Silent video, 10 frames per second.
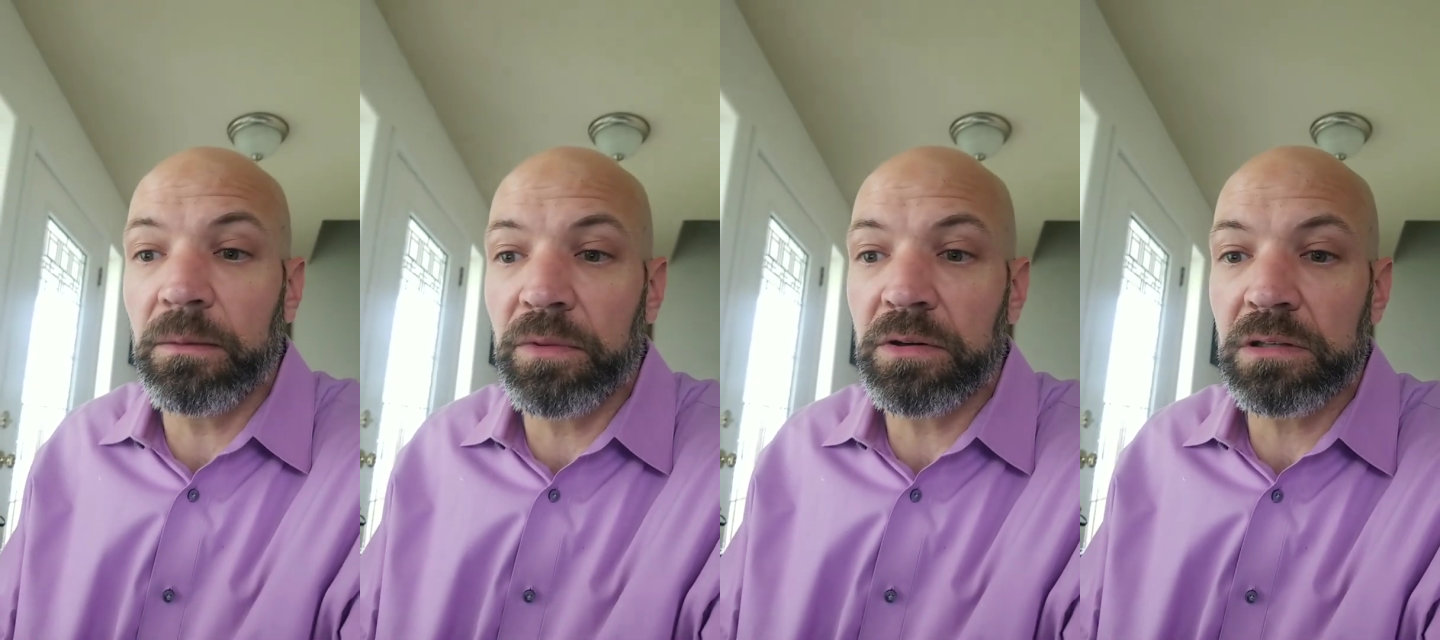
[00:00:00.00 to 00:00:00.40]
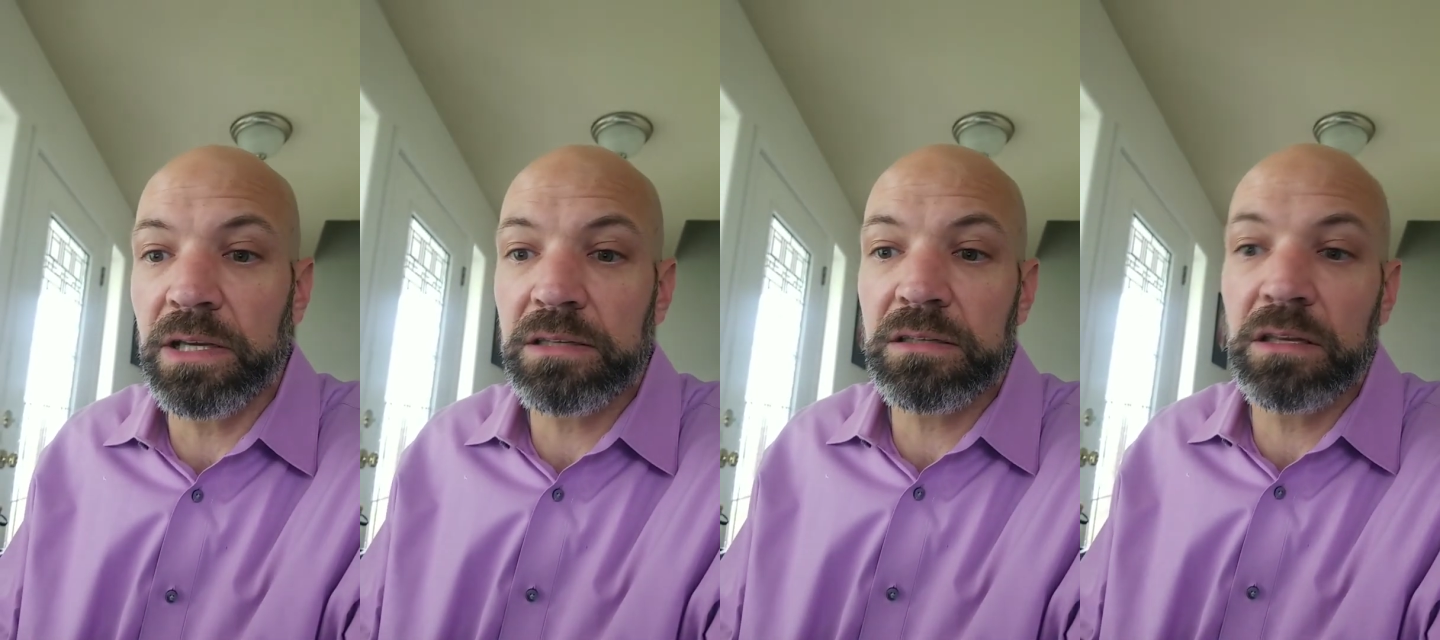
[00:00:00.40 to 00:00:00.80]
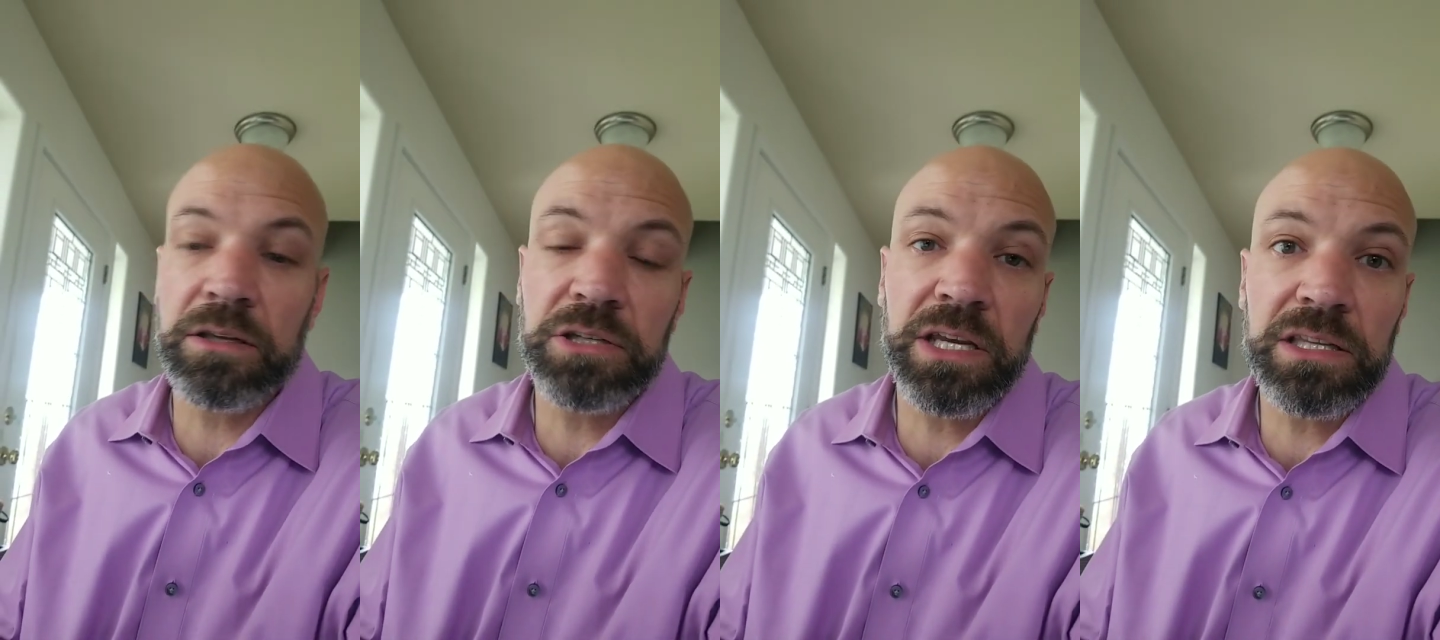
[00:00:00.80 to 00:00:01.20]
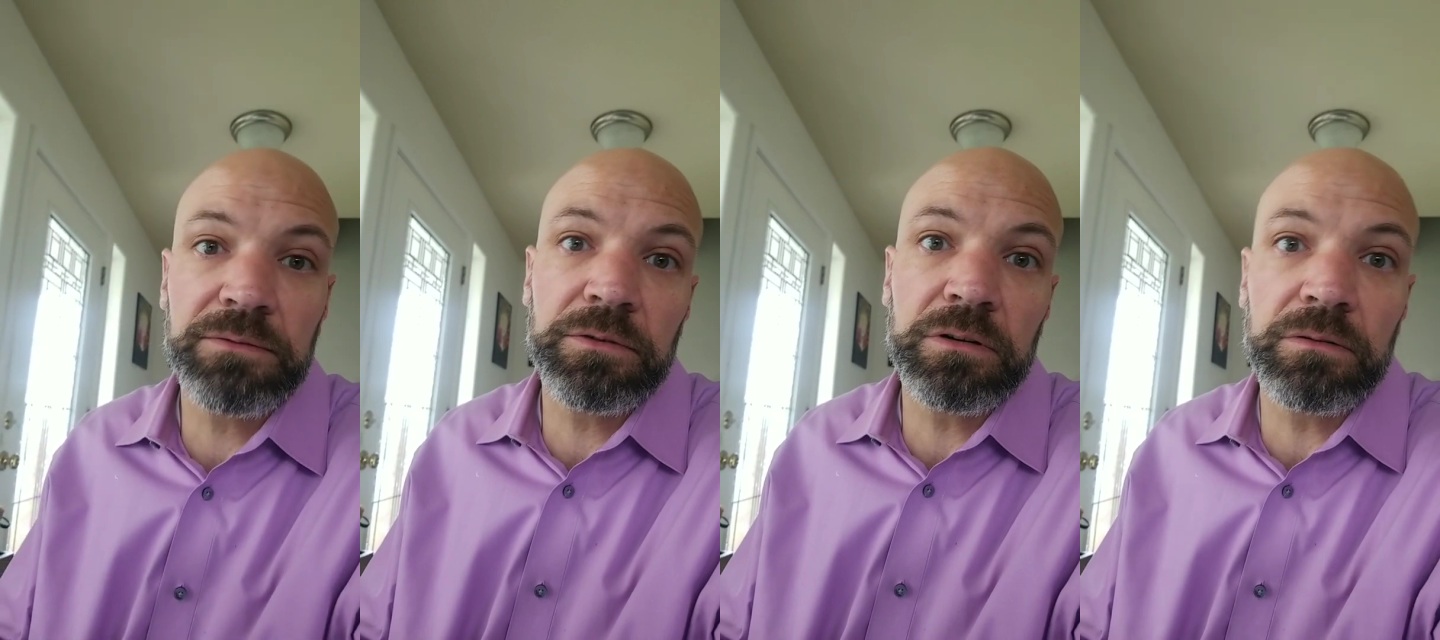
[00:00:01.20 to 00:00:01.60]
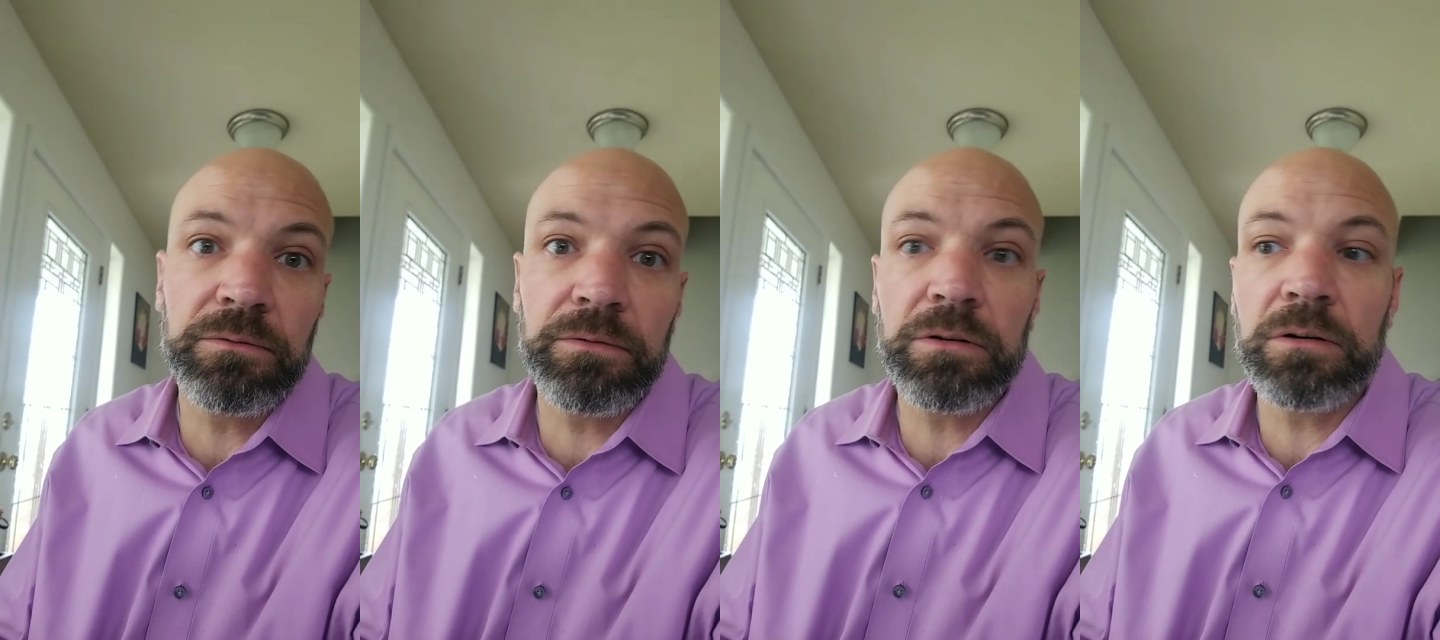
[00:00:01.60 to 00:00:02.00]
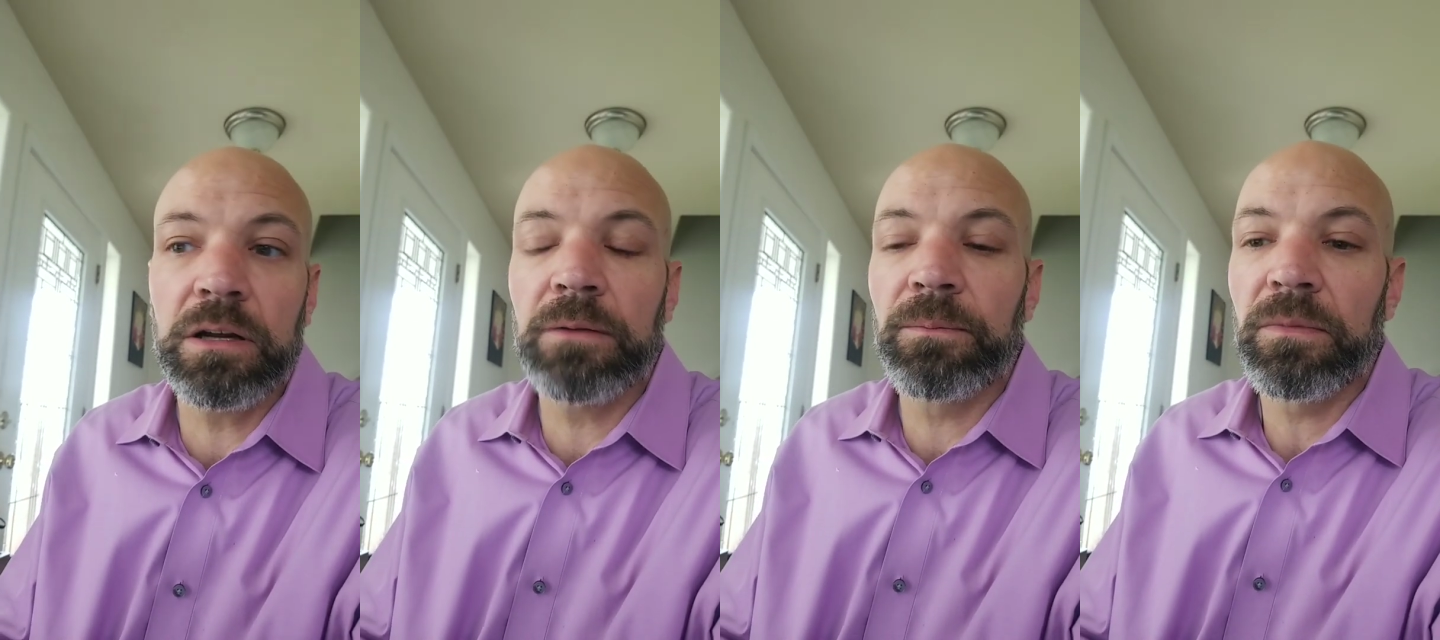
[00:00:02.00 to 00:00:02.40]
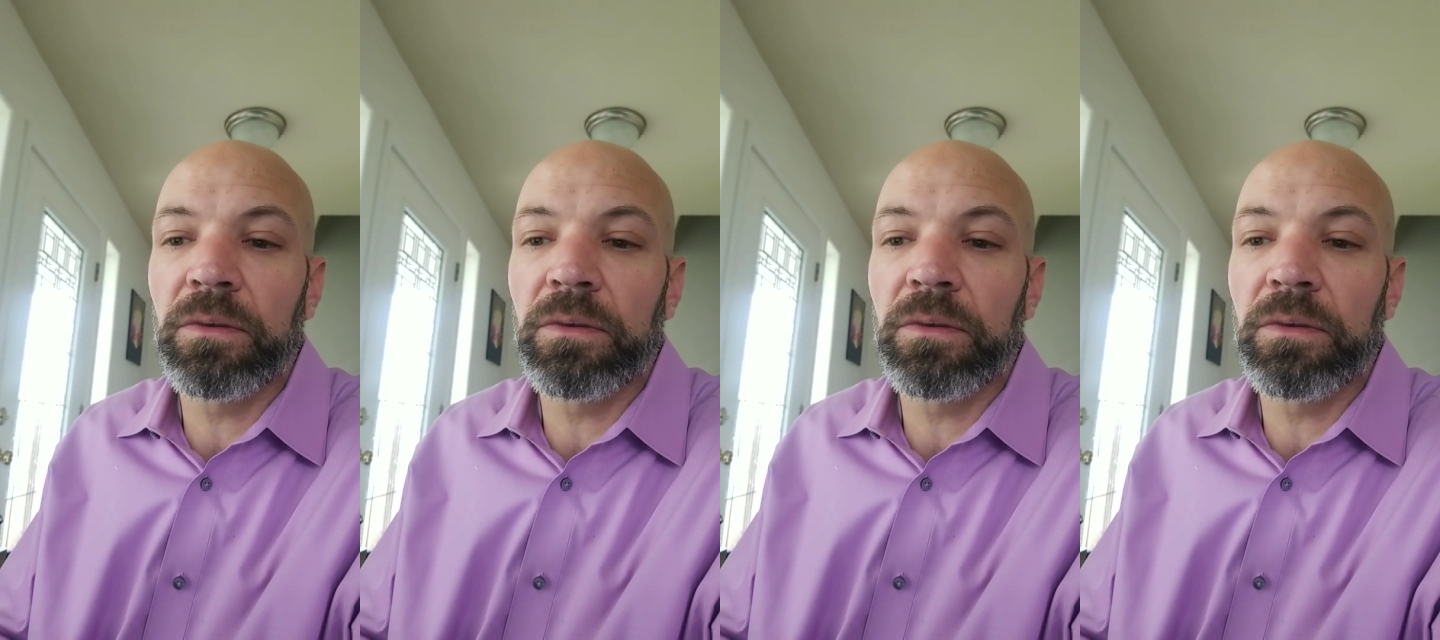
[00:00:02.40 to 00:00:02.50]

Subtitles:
there's less chance for